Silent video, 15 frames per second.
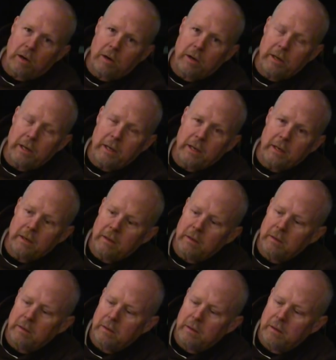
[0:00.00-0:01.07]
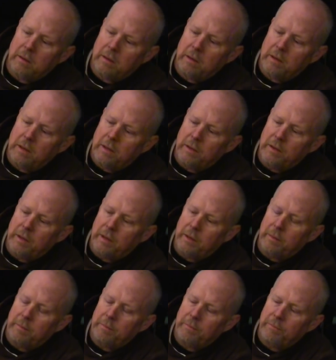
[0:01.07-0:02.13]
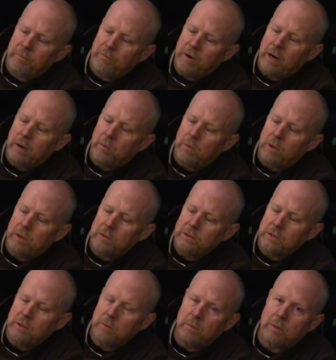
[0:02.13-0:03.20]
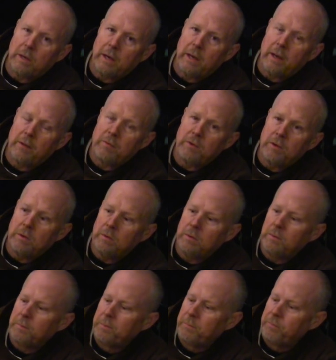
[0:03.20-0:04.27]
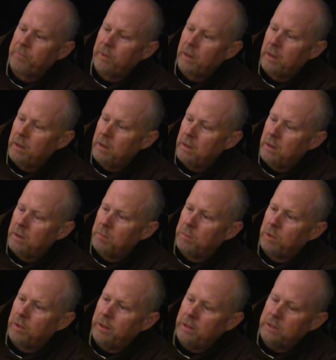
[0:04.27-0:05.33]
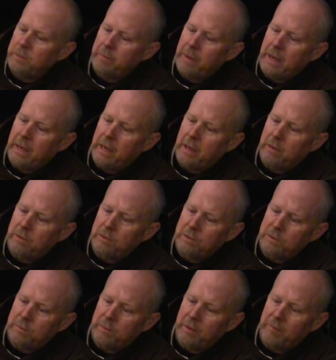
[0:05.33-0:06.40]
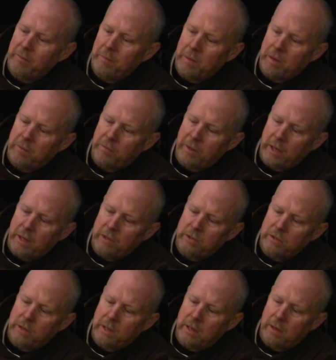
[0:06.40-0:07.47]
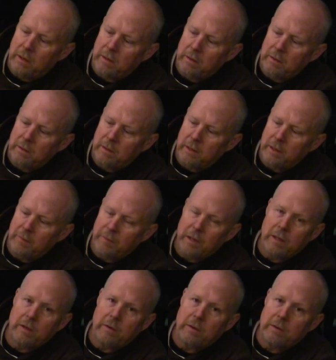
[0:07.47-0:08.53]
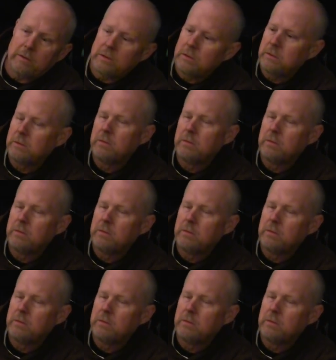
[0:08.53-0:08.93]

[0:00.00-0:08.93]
are hitting the firewall. So we're going to have to pull the engine back out and do some heavy modification there to give it clearance.